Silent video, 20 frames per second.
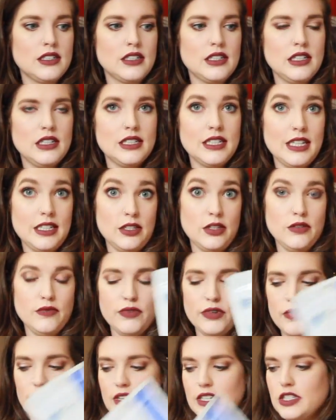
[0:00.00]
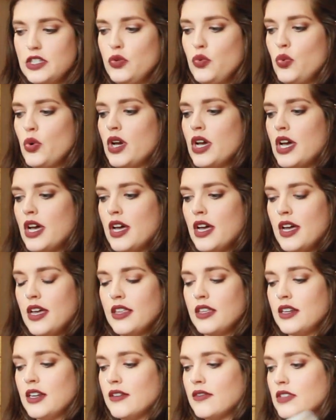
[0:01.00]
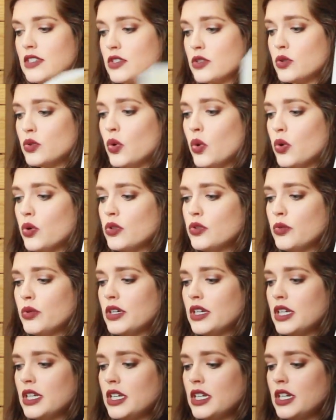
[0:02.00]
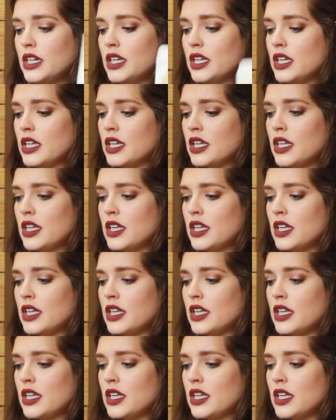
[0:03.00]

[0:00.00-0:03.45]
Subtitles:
Because that's good for your face too. And I have this gold one.